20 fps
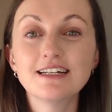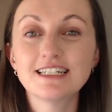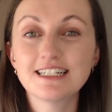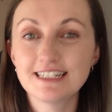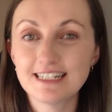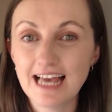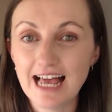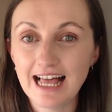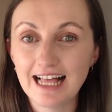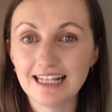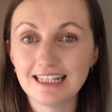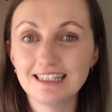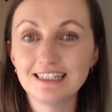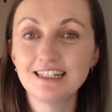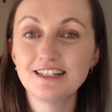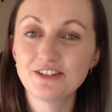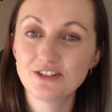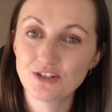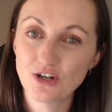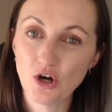
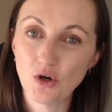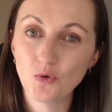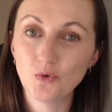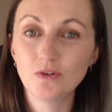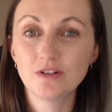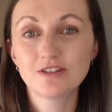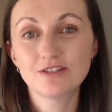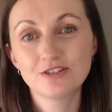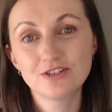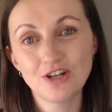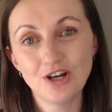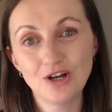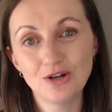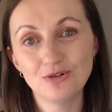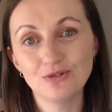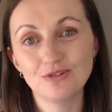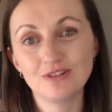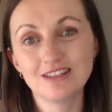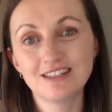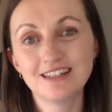tell, told,
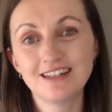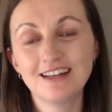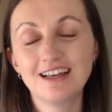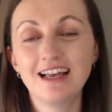told,